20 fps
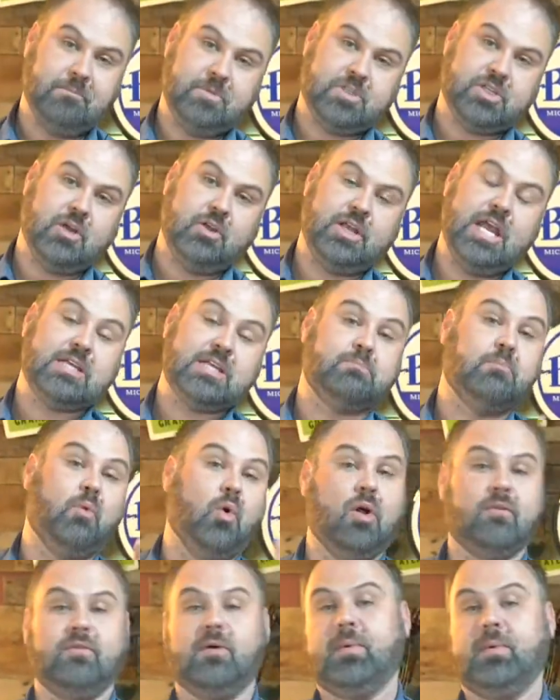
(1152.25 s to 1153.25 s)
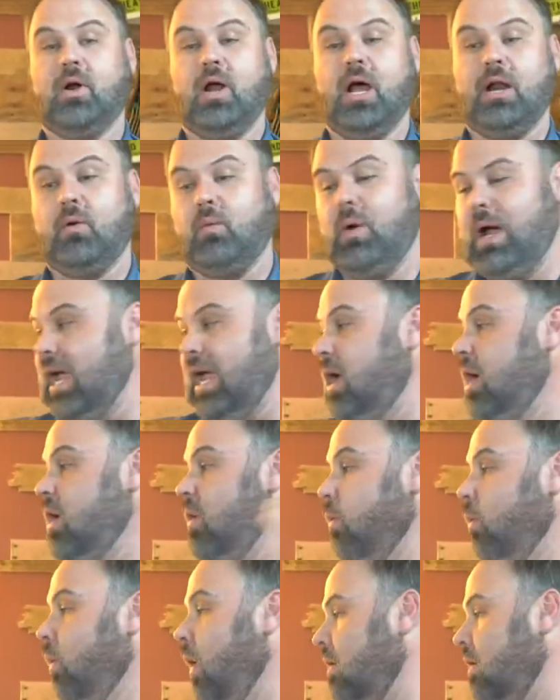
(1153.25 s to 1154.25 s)
So yes, more of them are on our way.
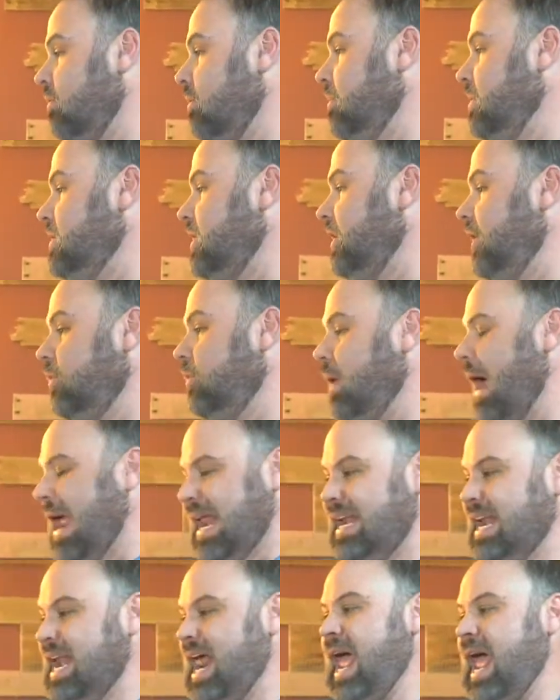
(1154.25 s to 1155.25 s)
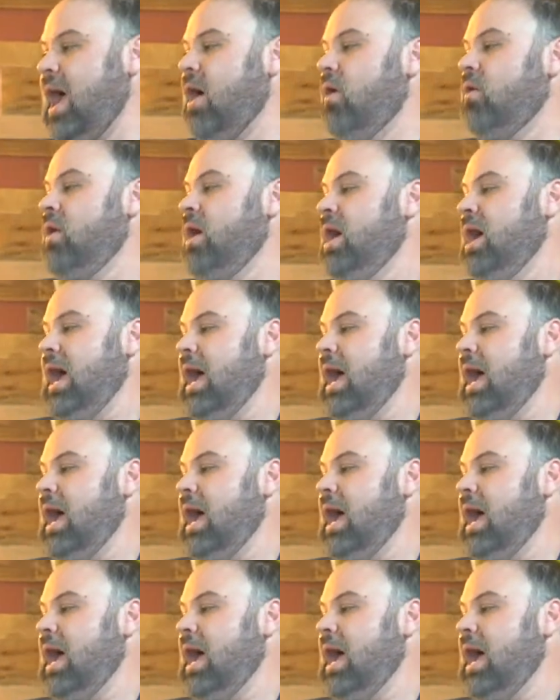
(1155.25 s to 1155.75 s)
One of them is here right now.